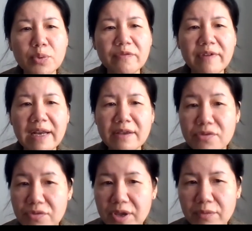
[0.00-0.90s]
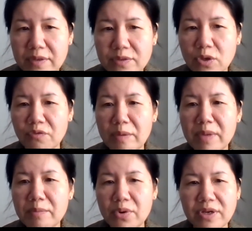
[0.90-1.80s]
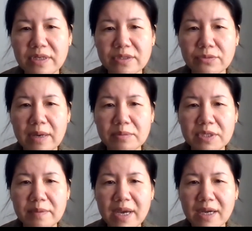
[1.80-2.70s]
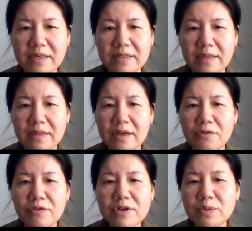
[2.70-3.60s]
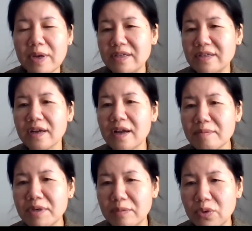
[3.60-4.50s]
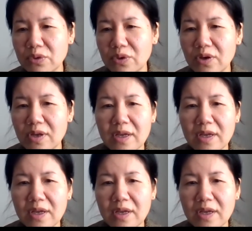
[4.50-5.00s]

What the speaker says: prevalent theories of the membrane disruption mechanism. First one is the carpet model.